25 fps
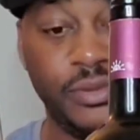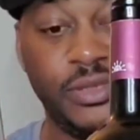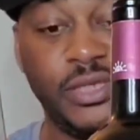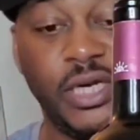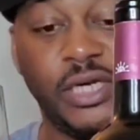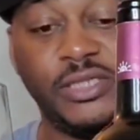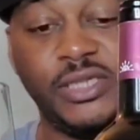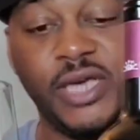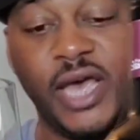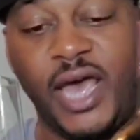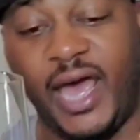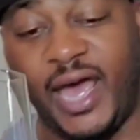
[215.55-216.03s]

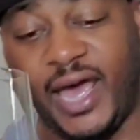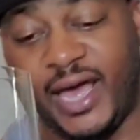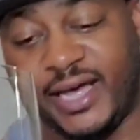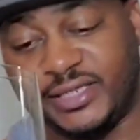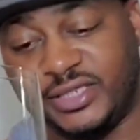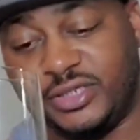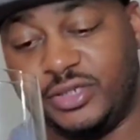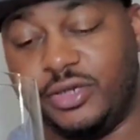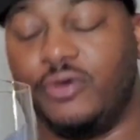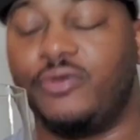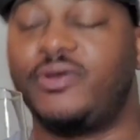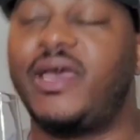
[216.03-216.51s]
such
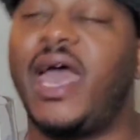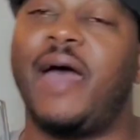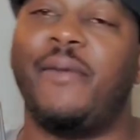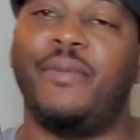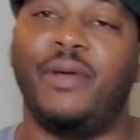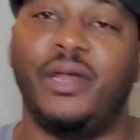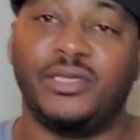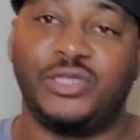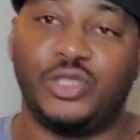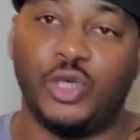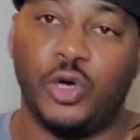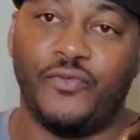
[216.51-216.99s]
as, you know,
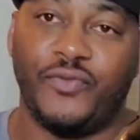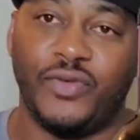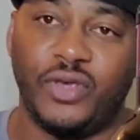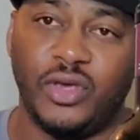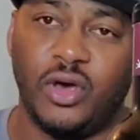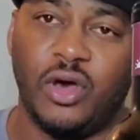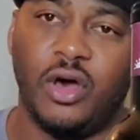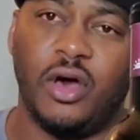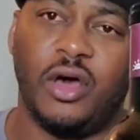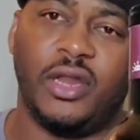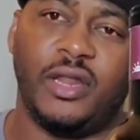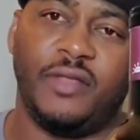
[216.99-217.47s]
Cabernet
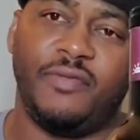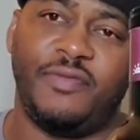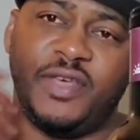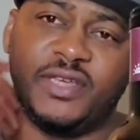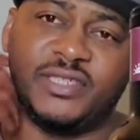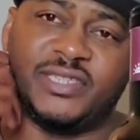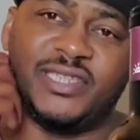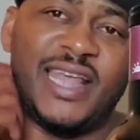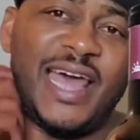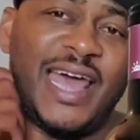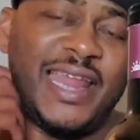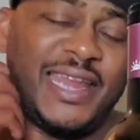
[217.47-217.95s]
Sauvignon and
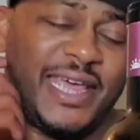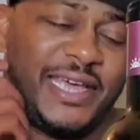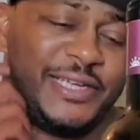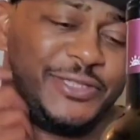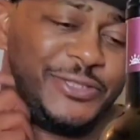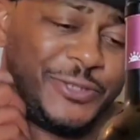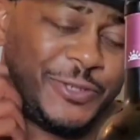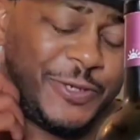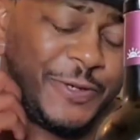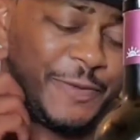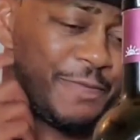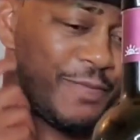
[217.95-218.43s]
things of that
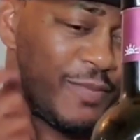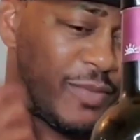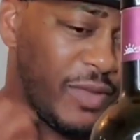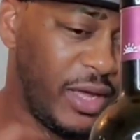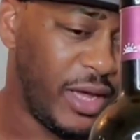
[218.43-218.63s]
nature.